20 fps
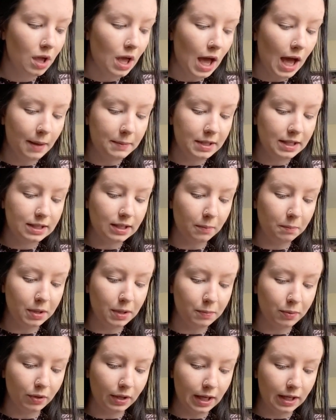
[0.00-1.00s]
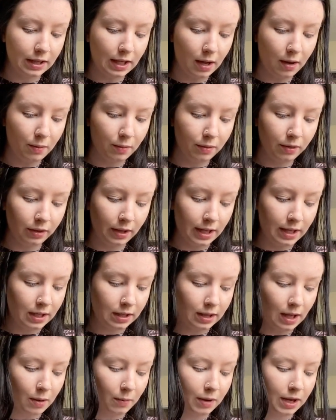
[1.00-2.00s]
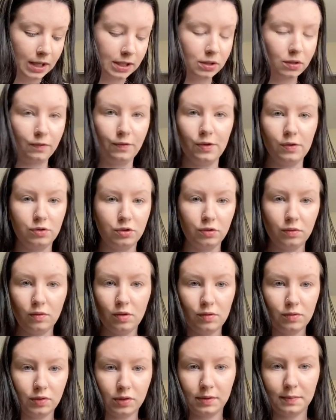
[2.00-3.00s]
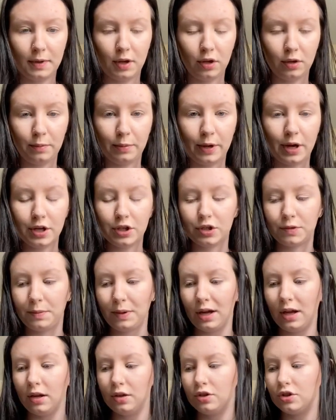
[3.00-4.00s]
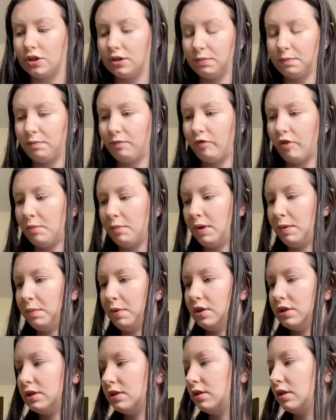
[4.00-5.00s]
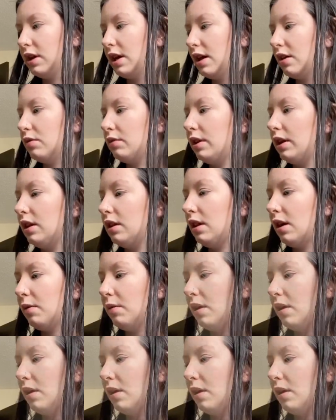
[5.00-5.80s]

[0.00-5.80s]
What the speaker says: I mean, some people like it that way, so if you do use a smaller brush, but just for me personally, I don't like it that way.